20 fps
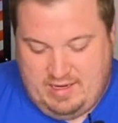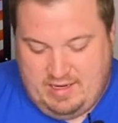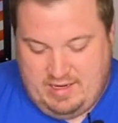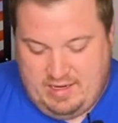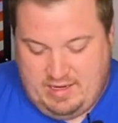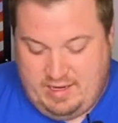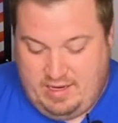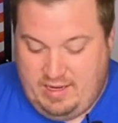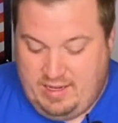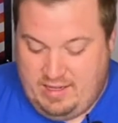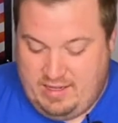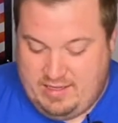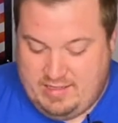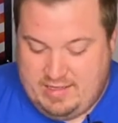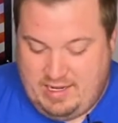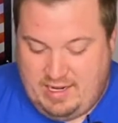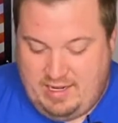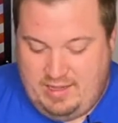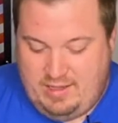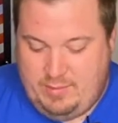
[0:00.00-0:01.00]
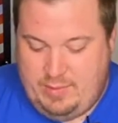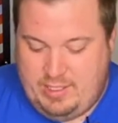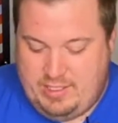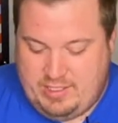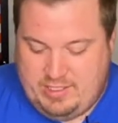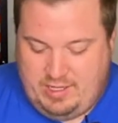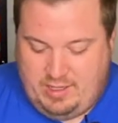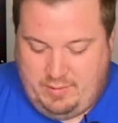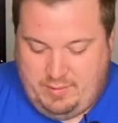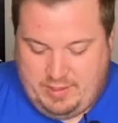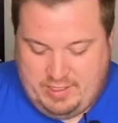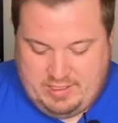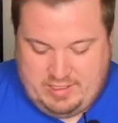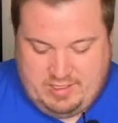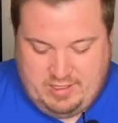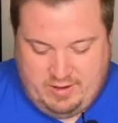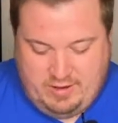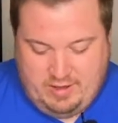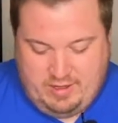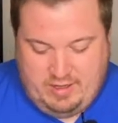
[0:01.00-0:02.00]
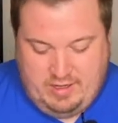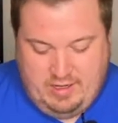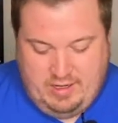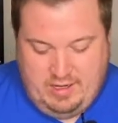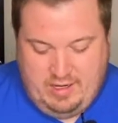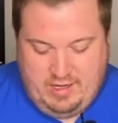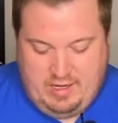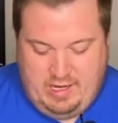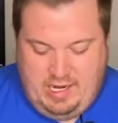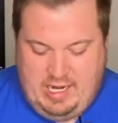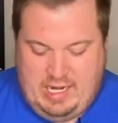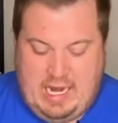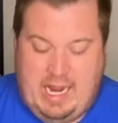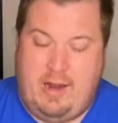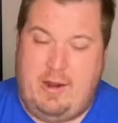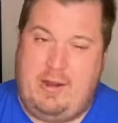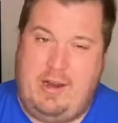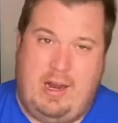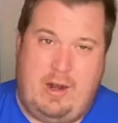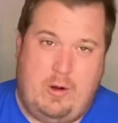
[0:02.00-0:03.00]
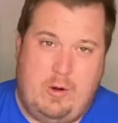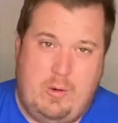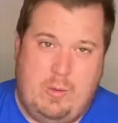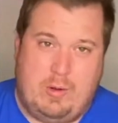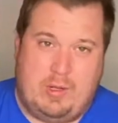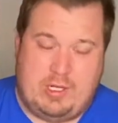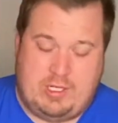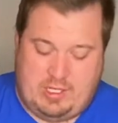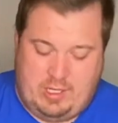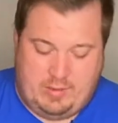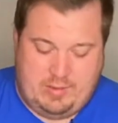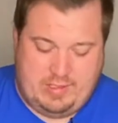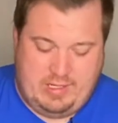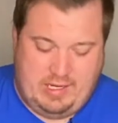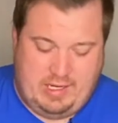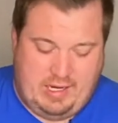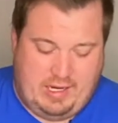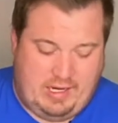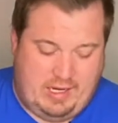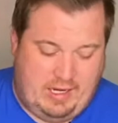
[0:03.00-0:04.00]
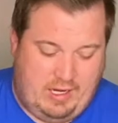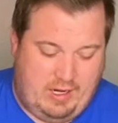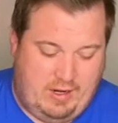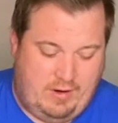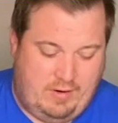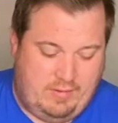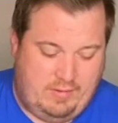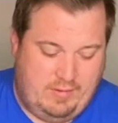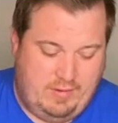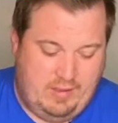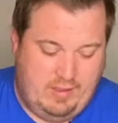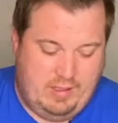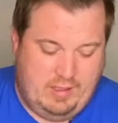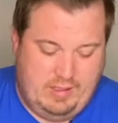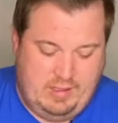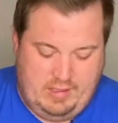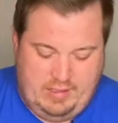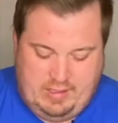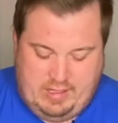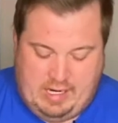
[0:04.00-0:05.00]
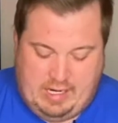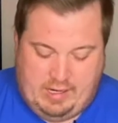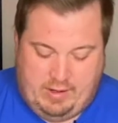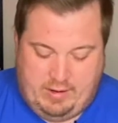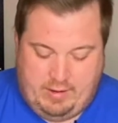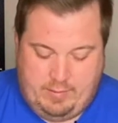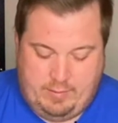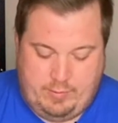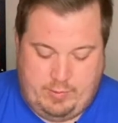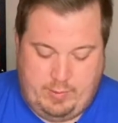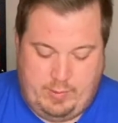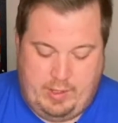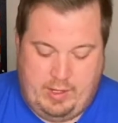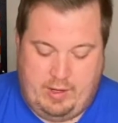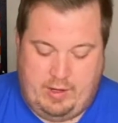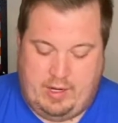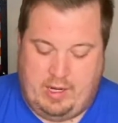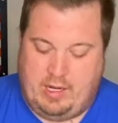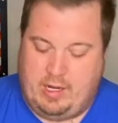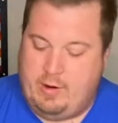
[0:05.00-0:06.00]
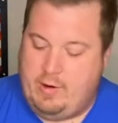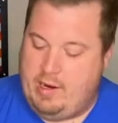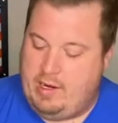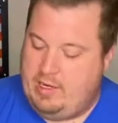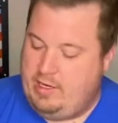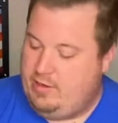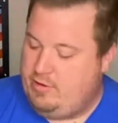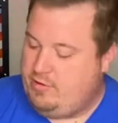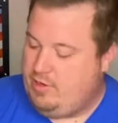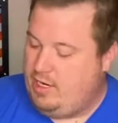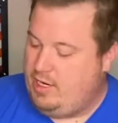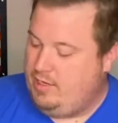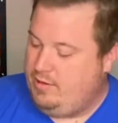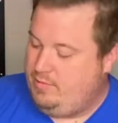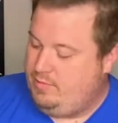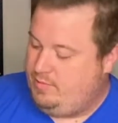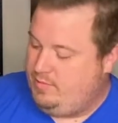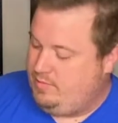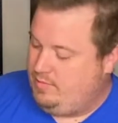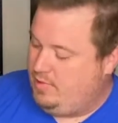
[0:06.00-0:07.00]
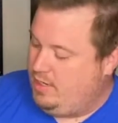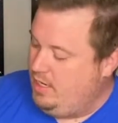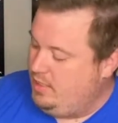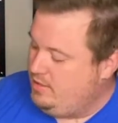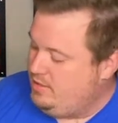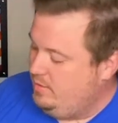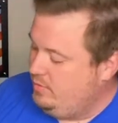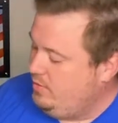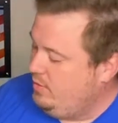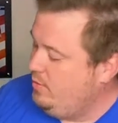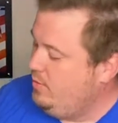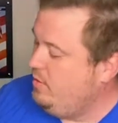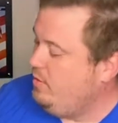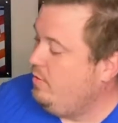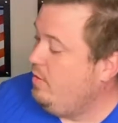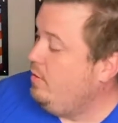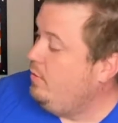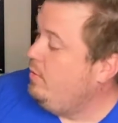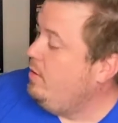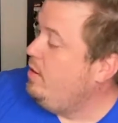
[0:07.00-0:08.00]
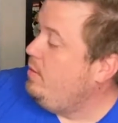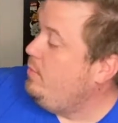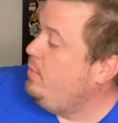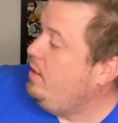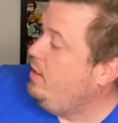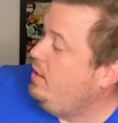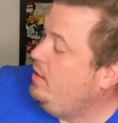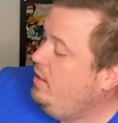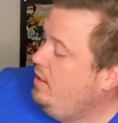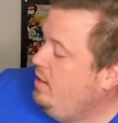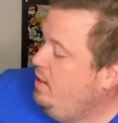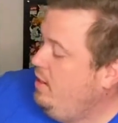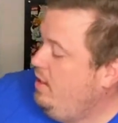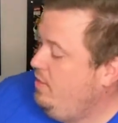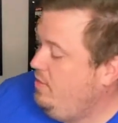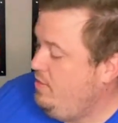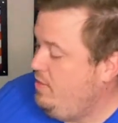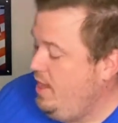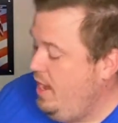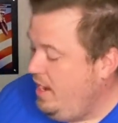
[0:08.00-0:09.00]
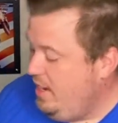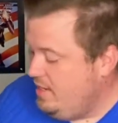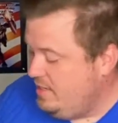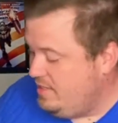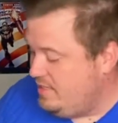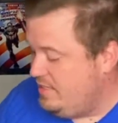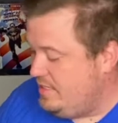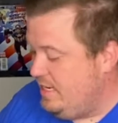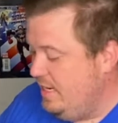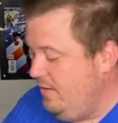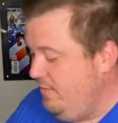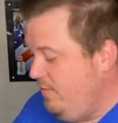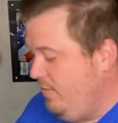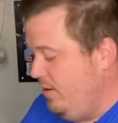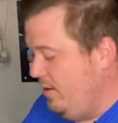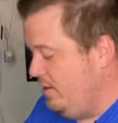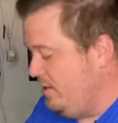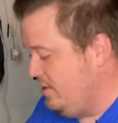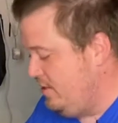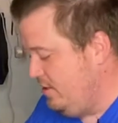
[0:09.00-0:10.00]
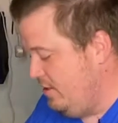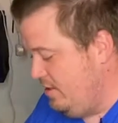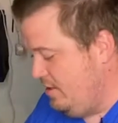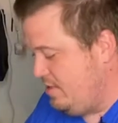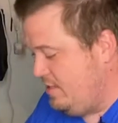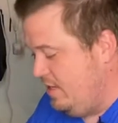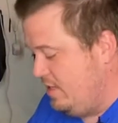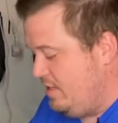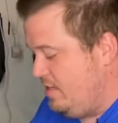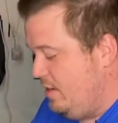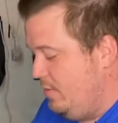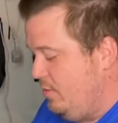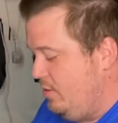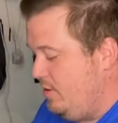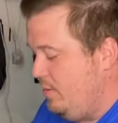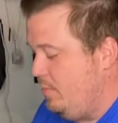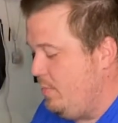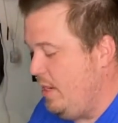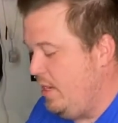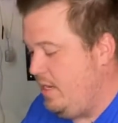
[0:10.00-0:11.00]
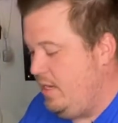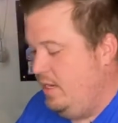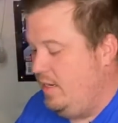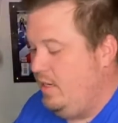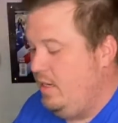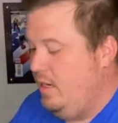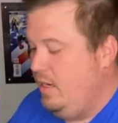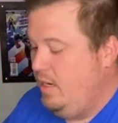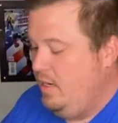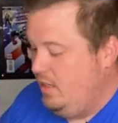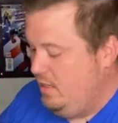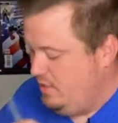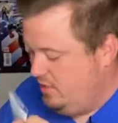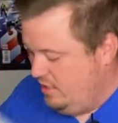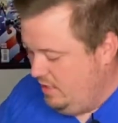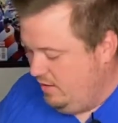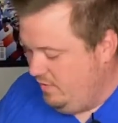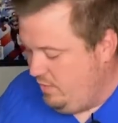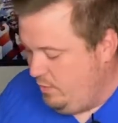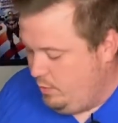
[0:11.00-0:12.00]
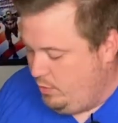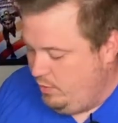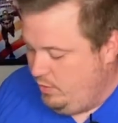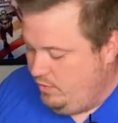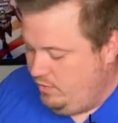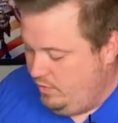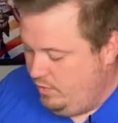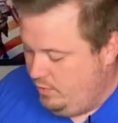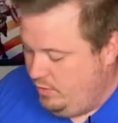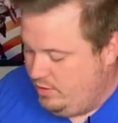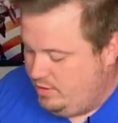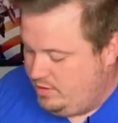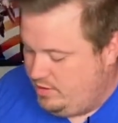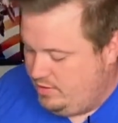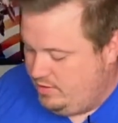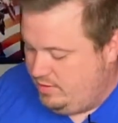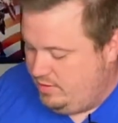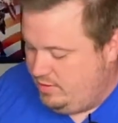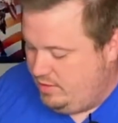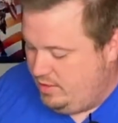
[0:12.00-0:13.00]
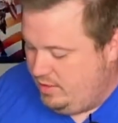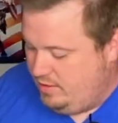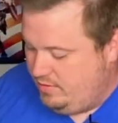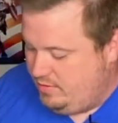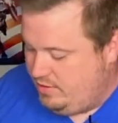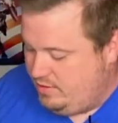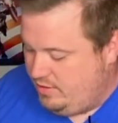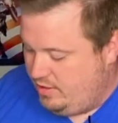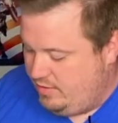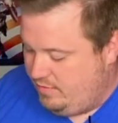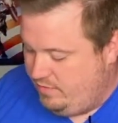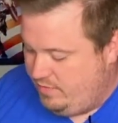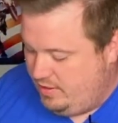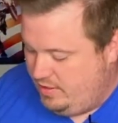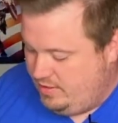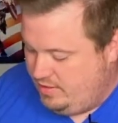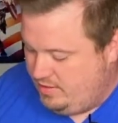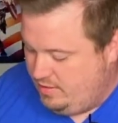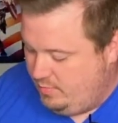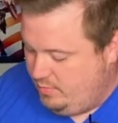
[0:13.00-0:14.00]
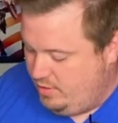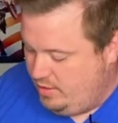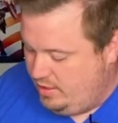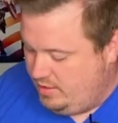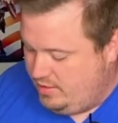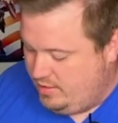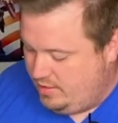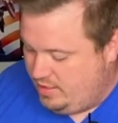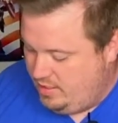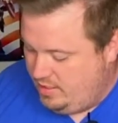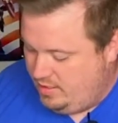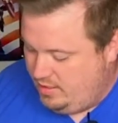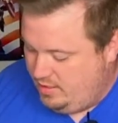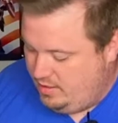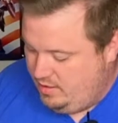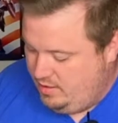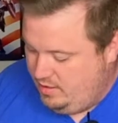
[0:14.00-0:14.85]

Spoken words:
Yeah, that's got a little bit of sharpness to it. Not uberly sharp. It's not like, you know, I don't know, you're going to go out and try to cut something with it right away. But that is different. This does come with the Beckett seal of approval, which you're going to have to try to find some way to kind of